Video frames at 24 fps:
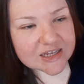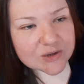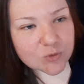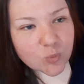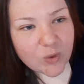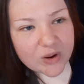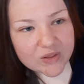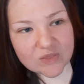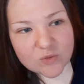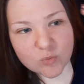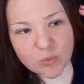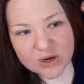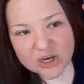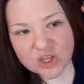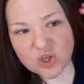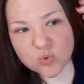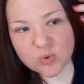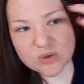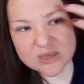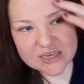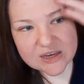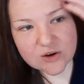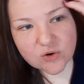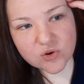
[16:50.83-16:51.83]
when when you
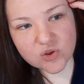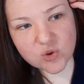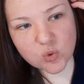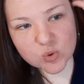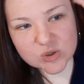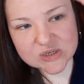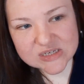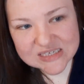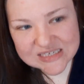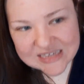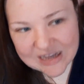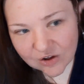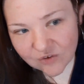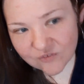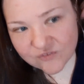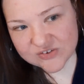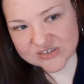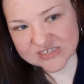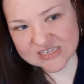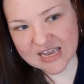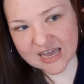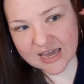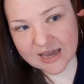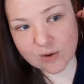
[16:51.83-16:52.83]
hear yourself
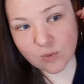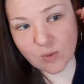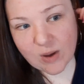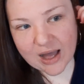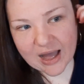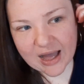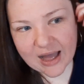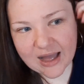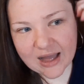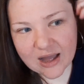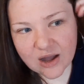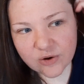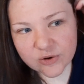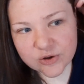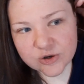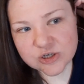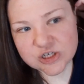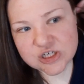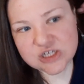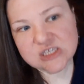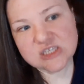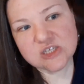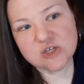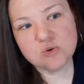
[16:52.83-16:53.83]
say, "Wow, you're
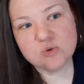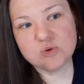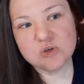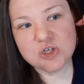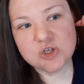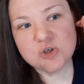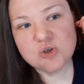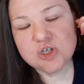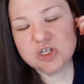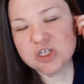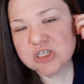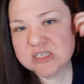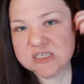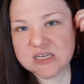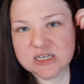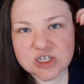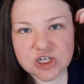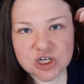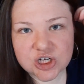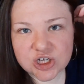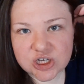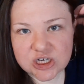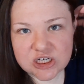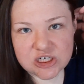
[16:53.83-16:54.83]
just you you just such a
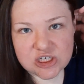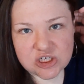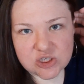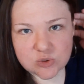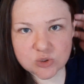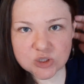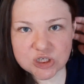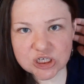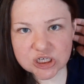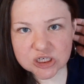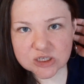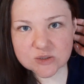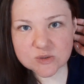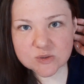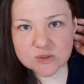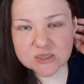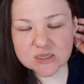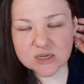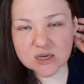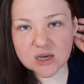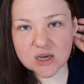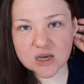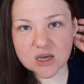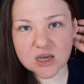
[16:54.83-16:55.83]
goody two shoes,"
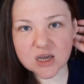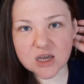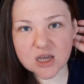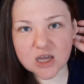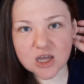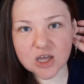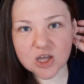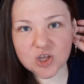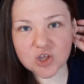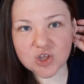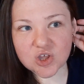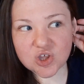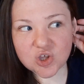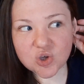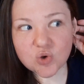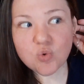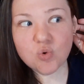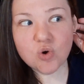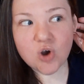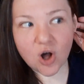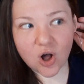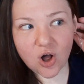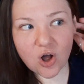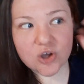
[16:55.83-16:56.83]
you
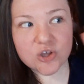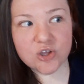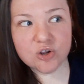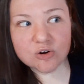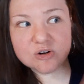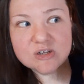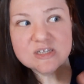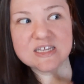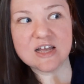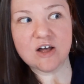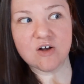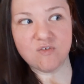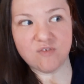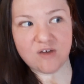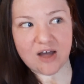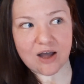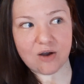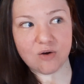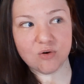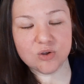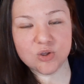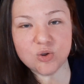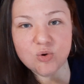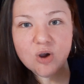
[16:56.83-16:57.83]
call yourself
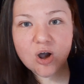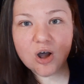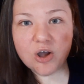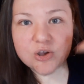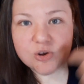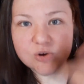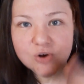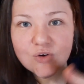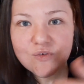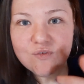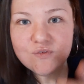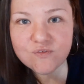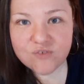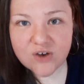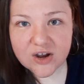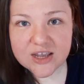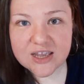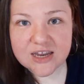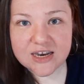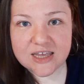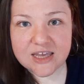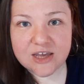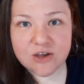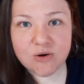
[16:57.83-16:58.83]
out. You call your own
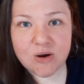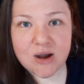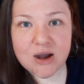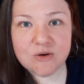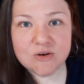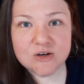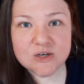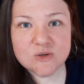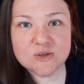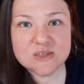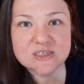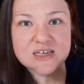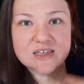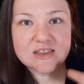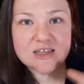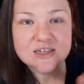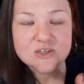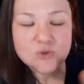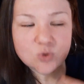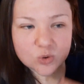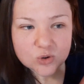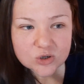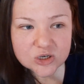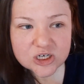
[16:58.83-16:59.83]
fucking ego out, and you say,
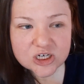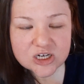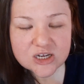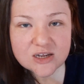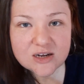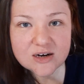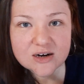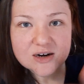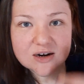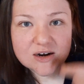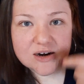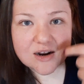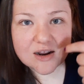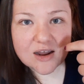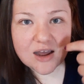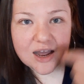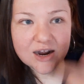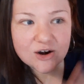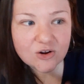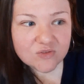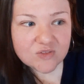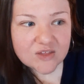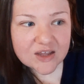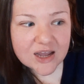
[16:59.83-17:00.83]
"That's horseshit. I
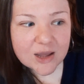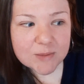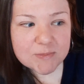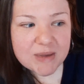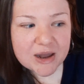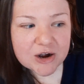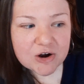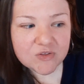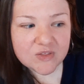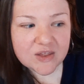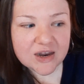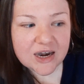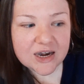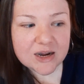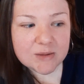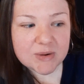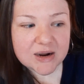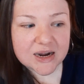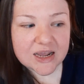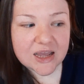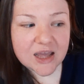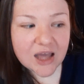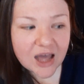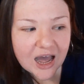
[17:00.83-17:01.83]
don't think I'm better than
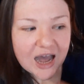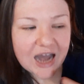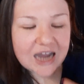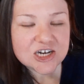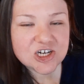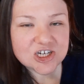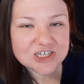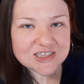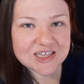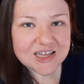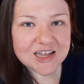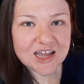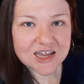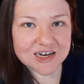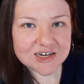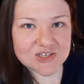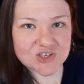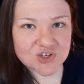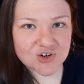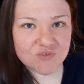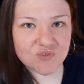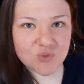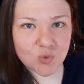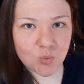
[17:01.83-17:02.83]
anybody. I just think I
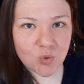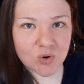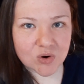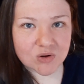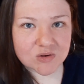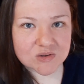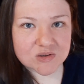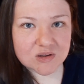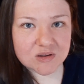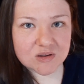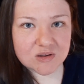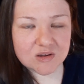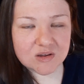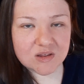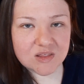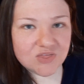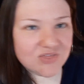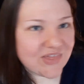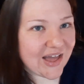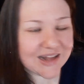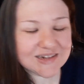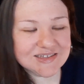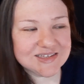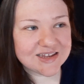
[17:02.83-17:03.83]
deserve the world.
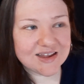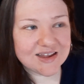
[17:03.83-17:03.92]
That's